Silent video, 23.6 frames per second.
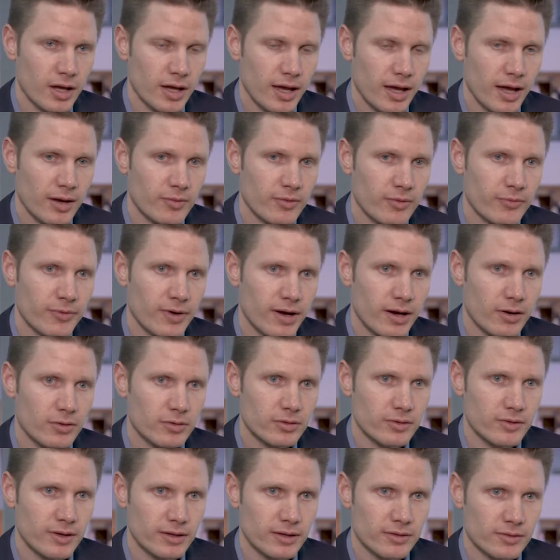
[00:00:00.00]
And we
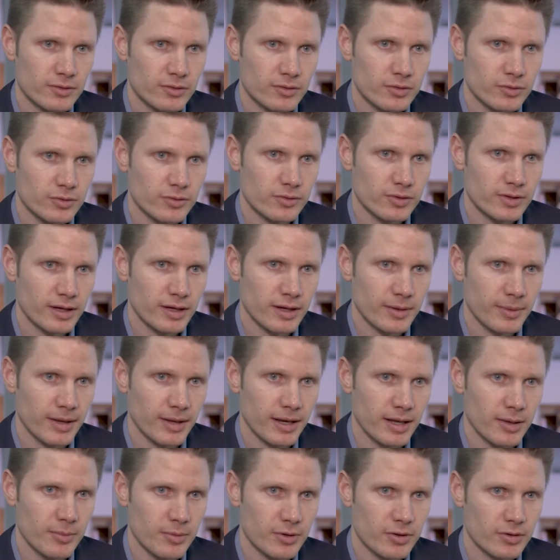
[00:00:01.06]
found that those
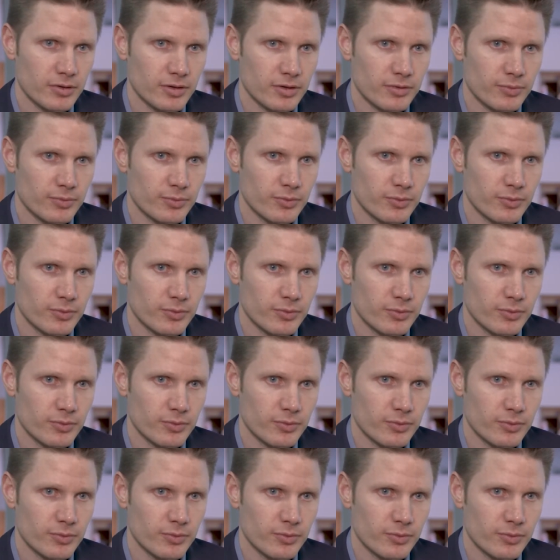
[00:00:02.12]
inhibitors